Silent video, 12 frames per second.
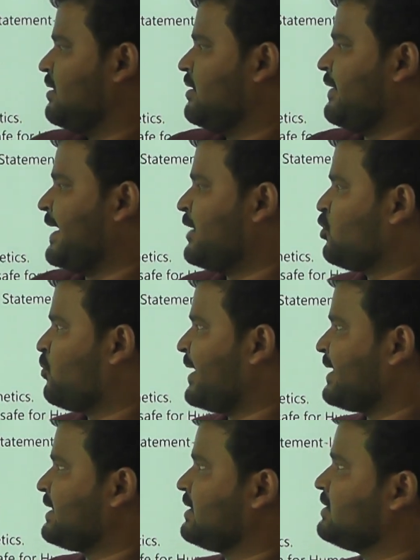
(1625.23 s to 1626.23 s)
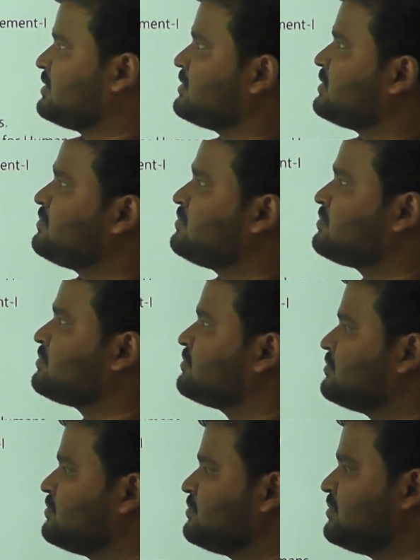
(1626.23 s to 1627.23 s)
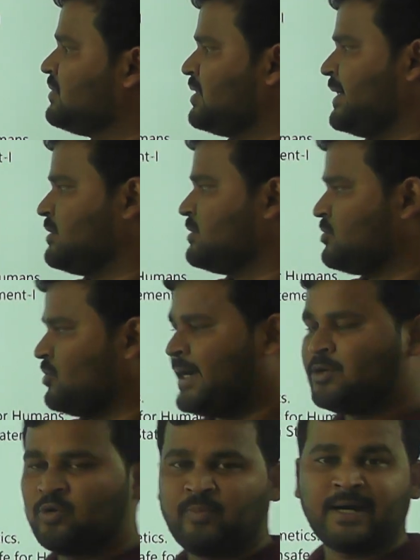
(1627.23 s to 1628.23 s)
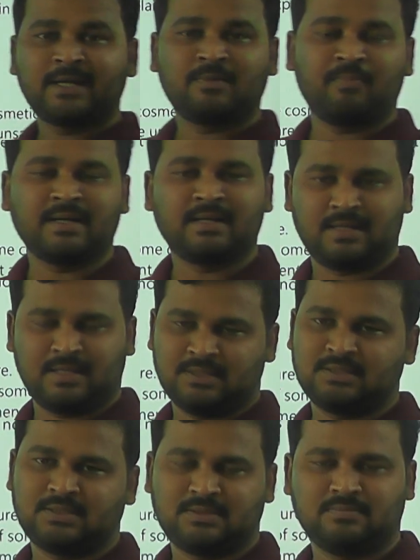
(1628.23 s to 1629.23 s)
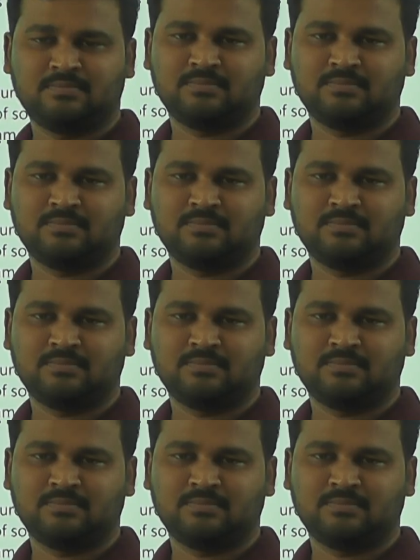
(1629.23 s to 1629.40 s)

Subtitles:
nanoparticles. Right. So nanoparticles.